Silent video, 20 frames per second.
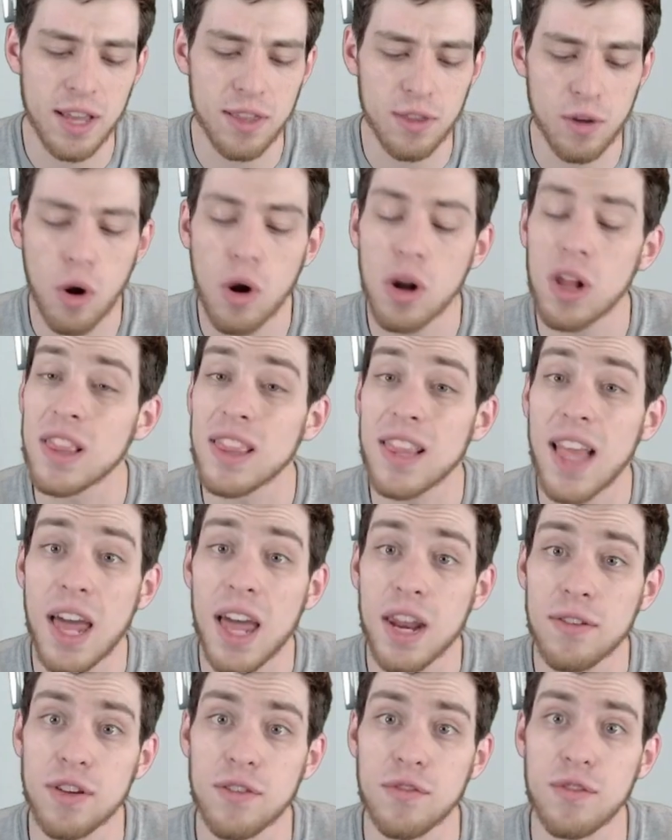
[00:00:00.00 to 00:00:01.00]
There are a lot
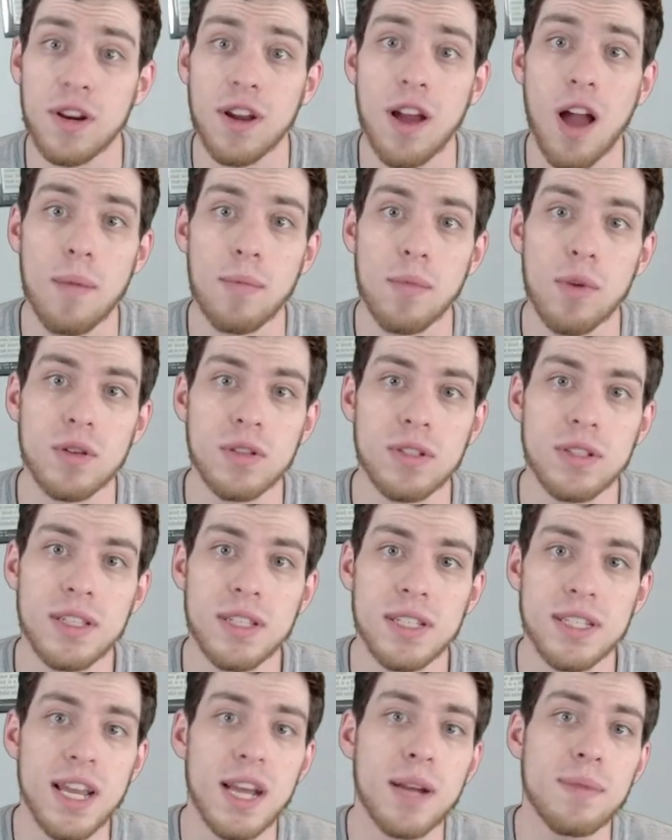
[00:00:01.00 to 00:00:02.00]
of different combos in this deck,